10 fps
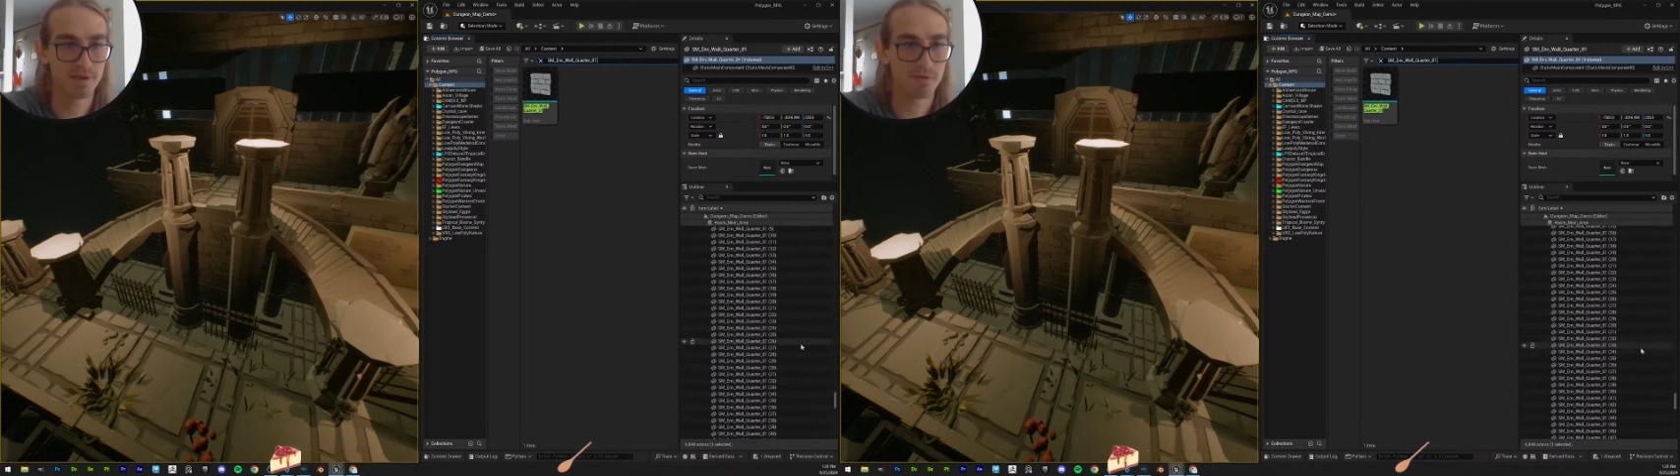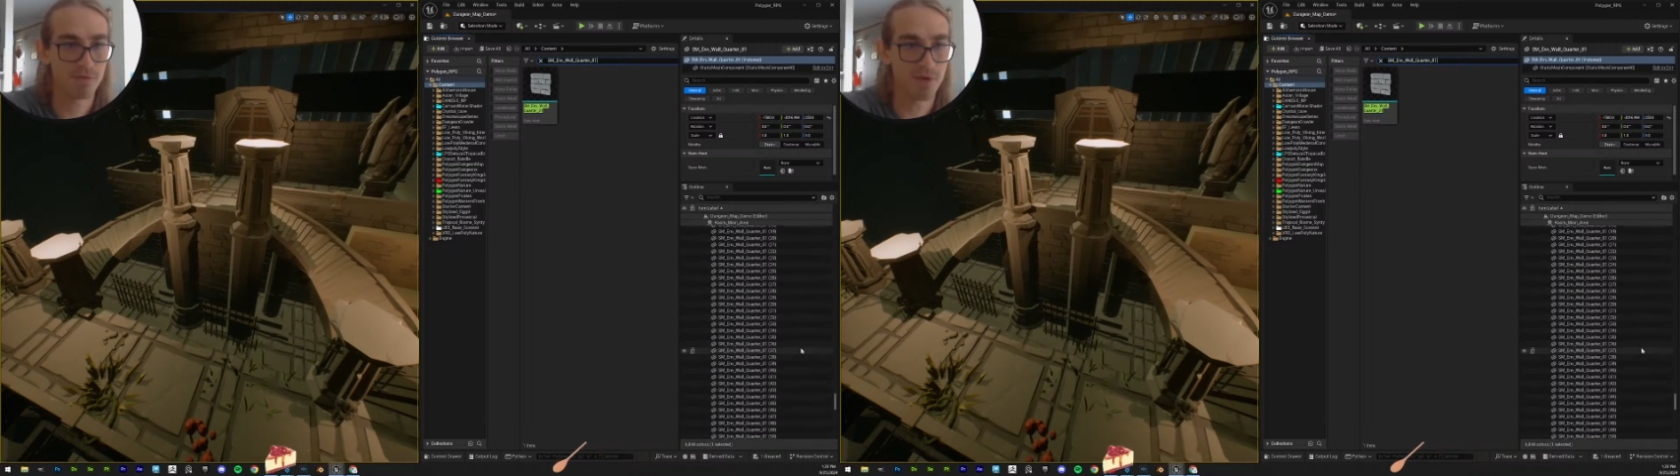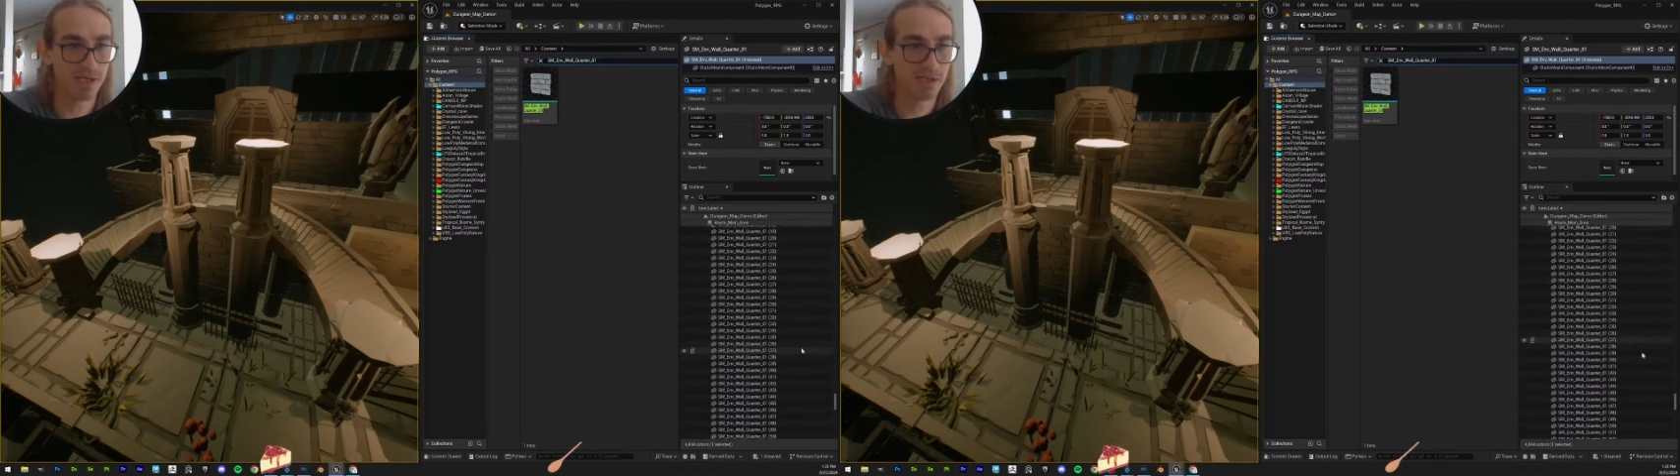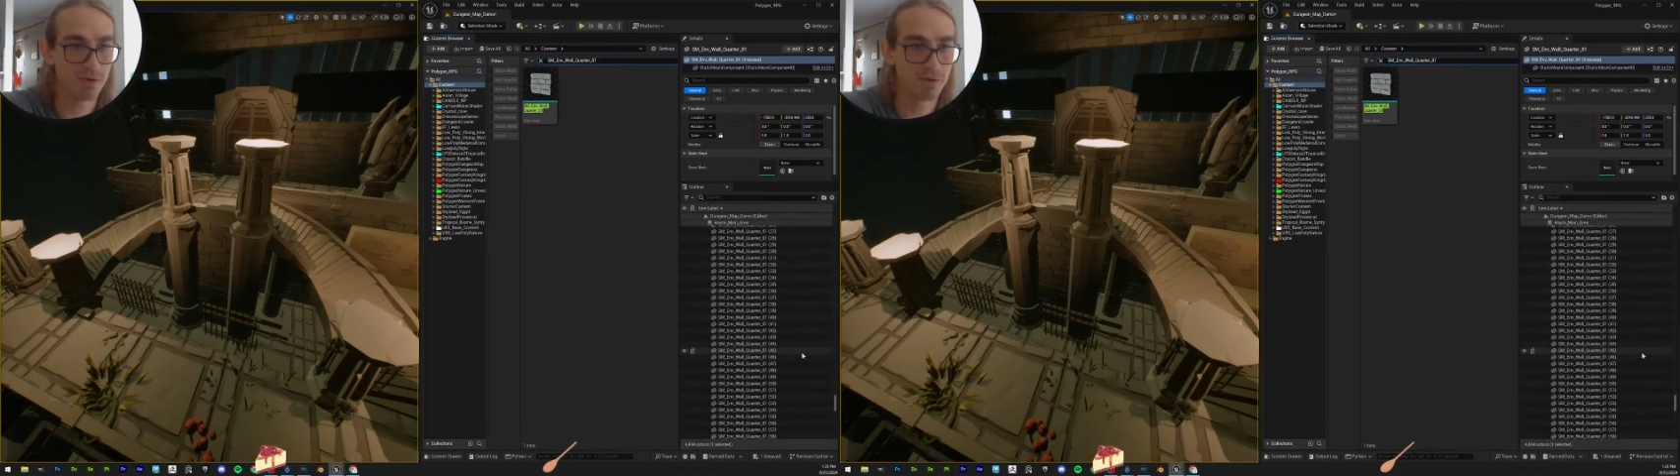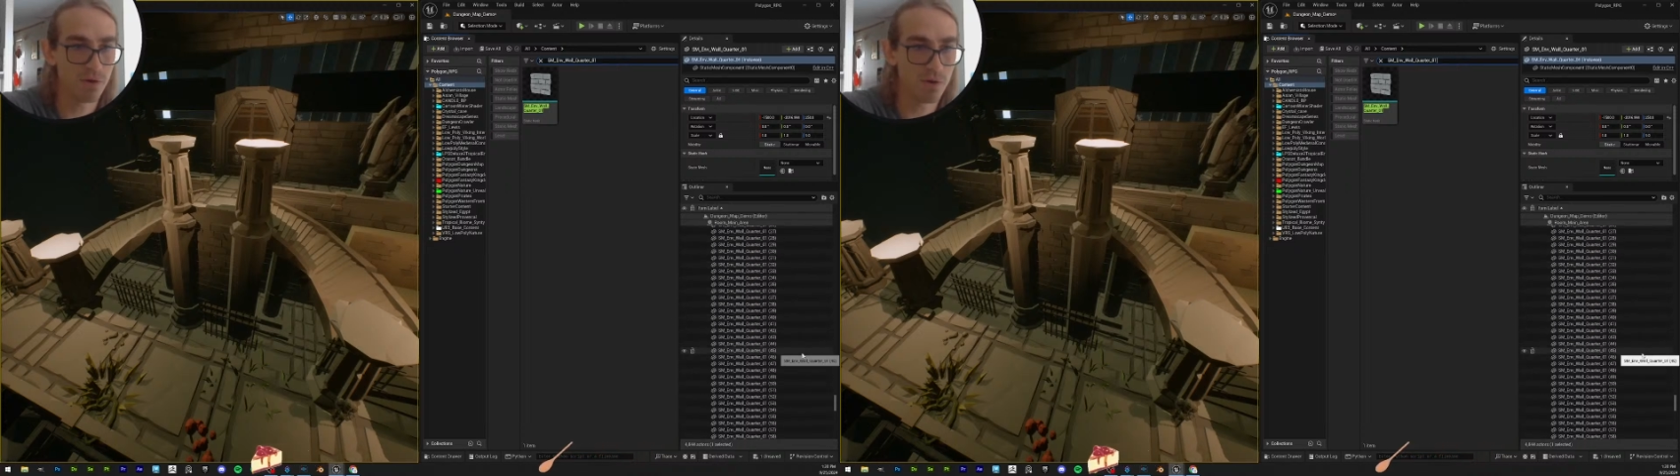creating
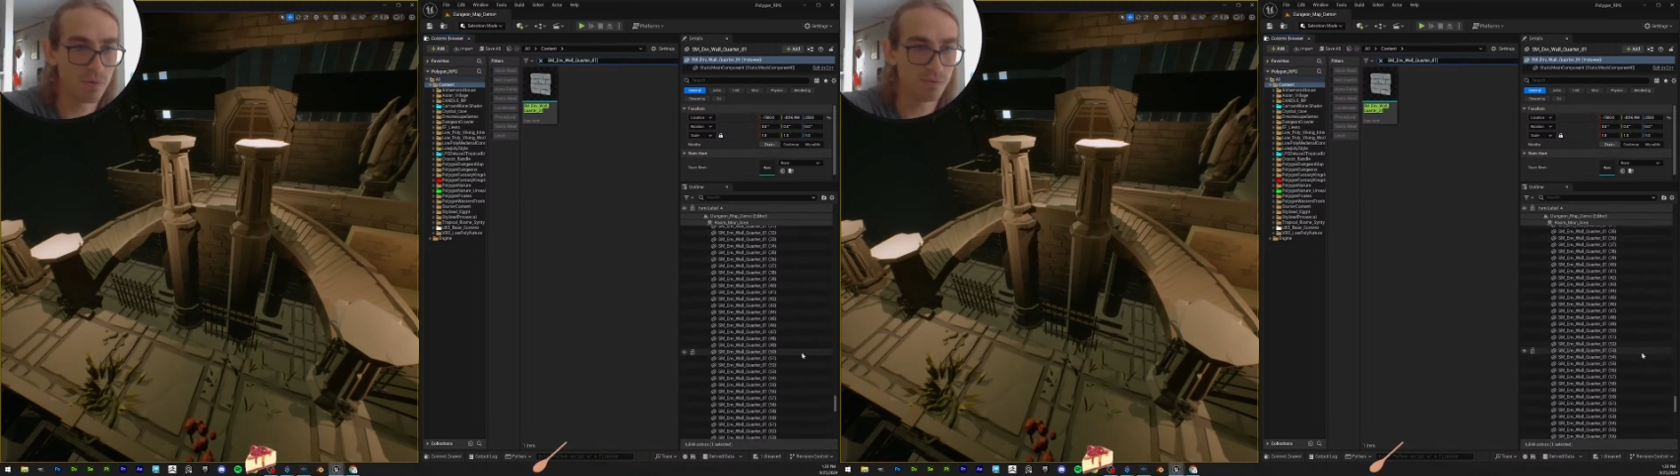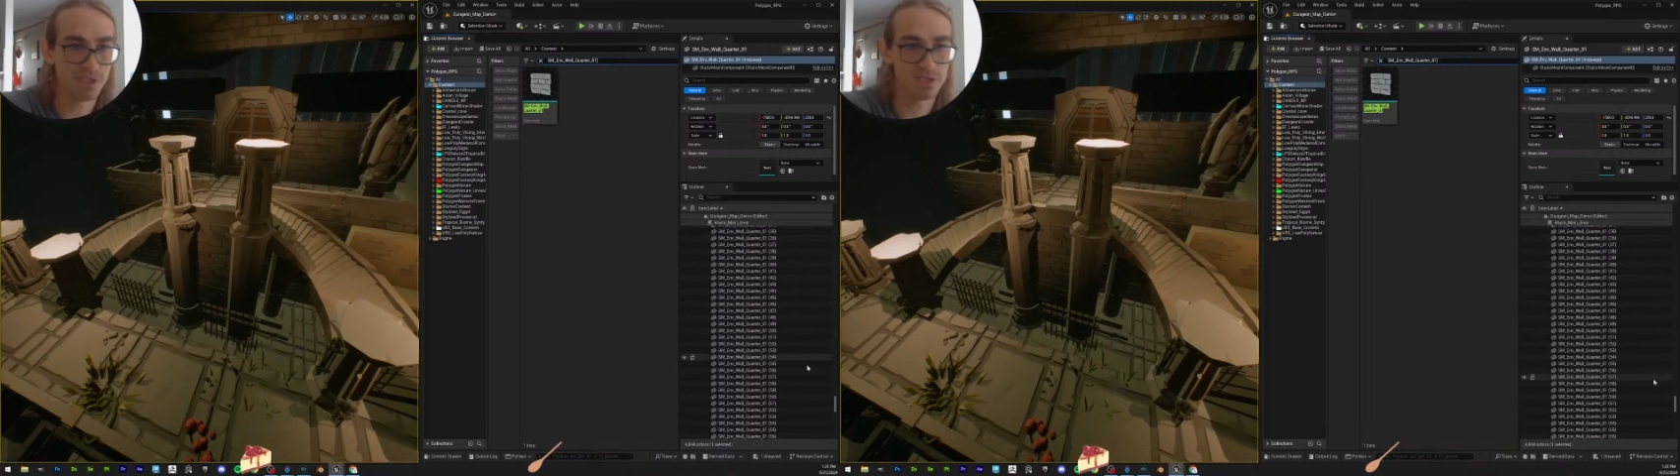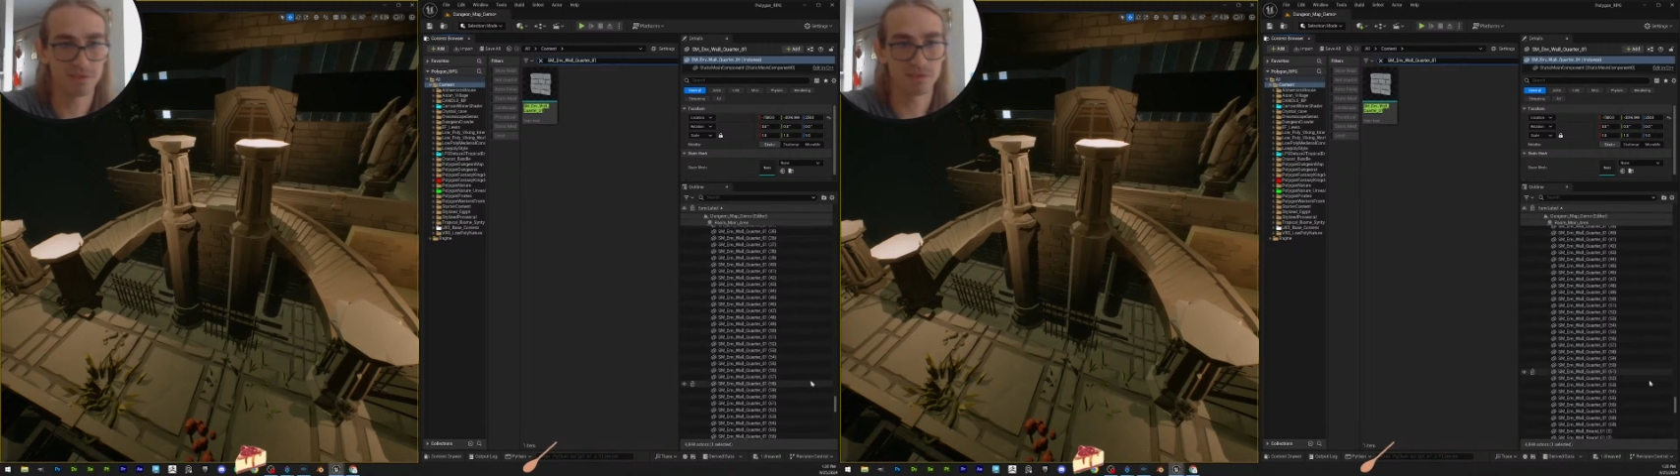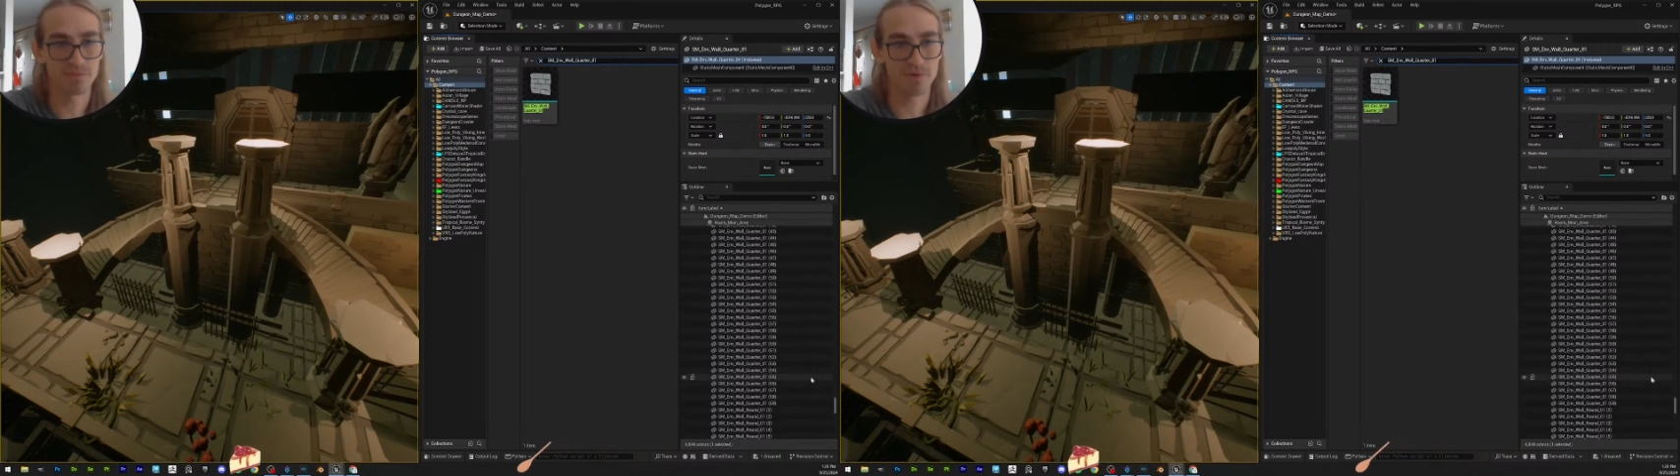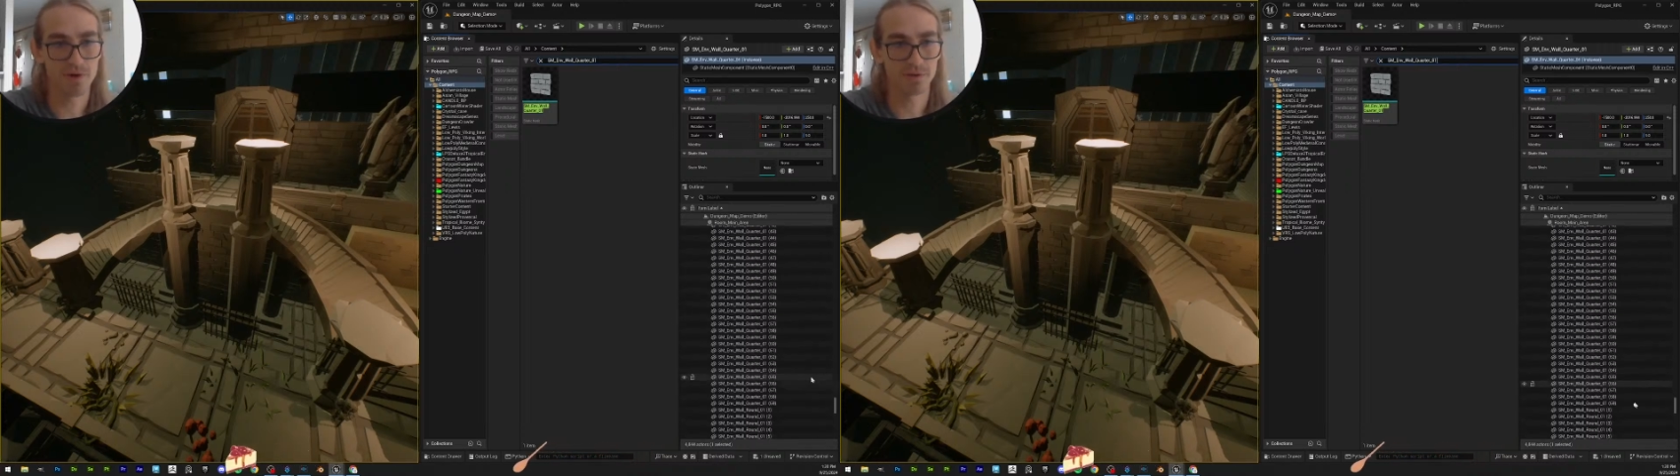your own digital
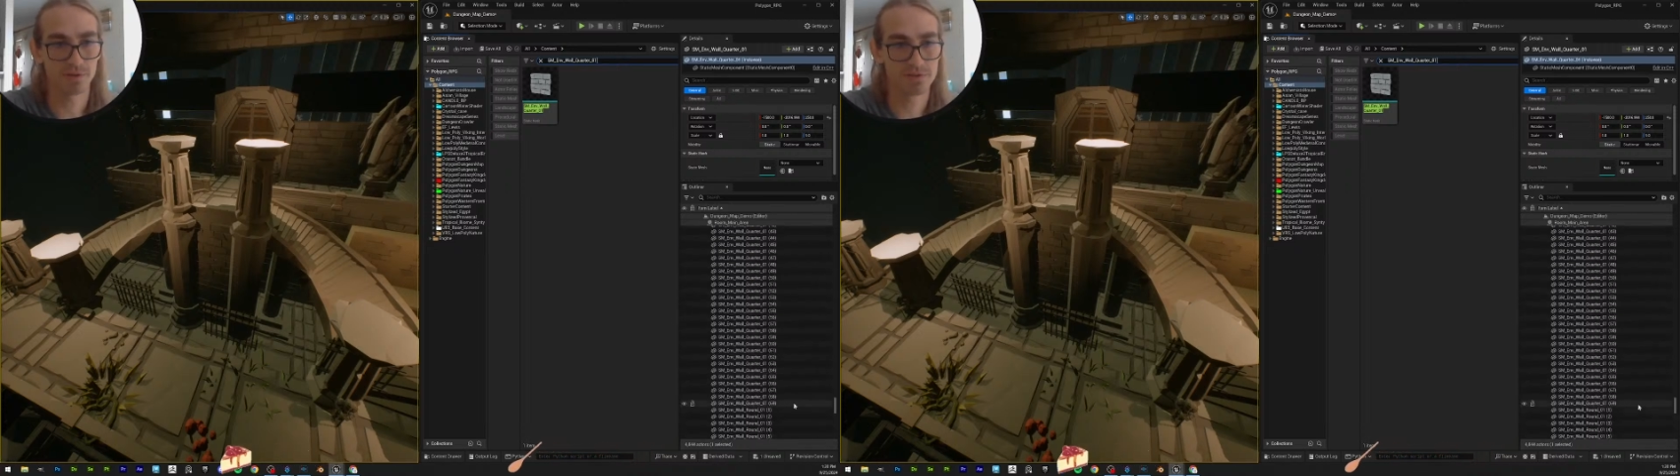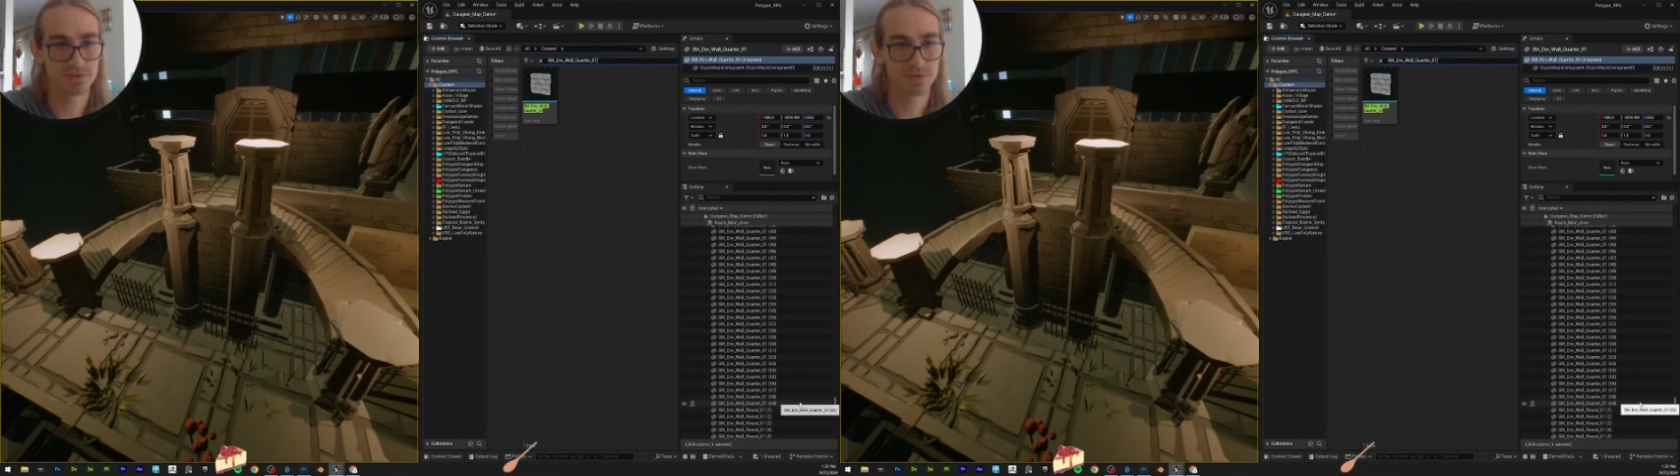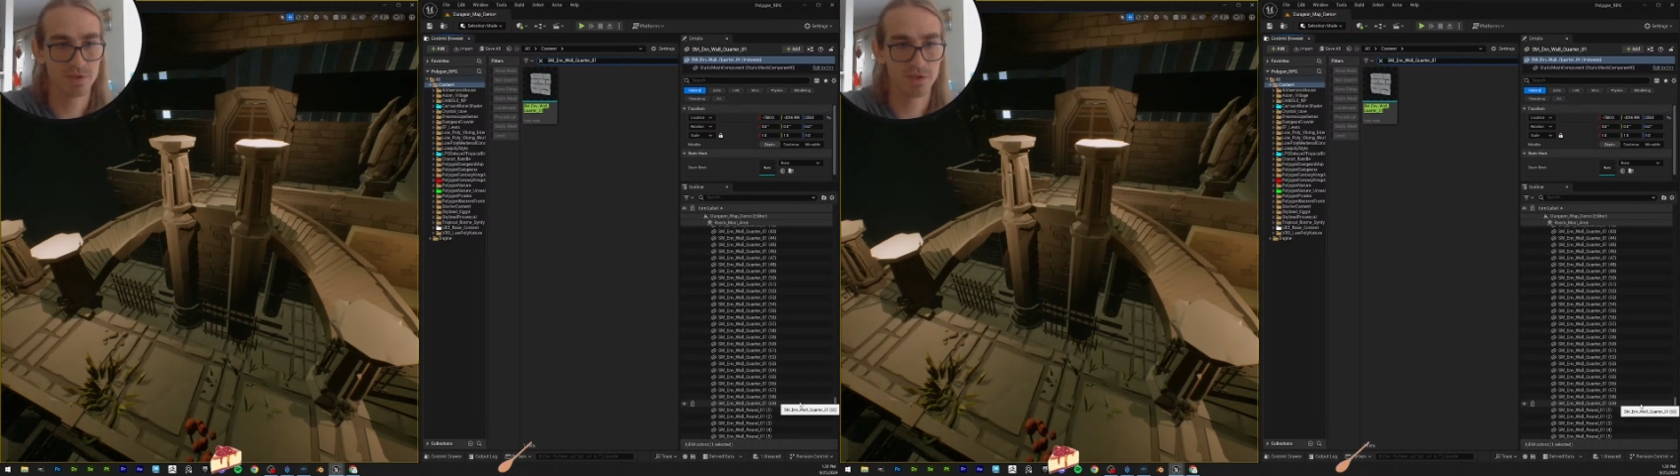products.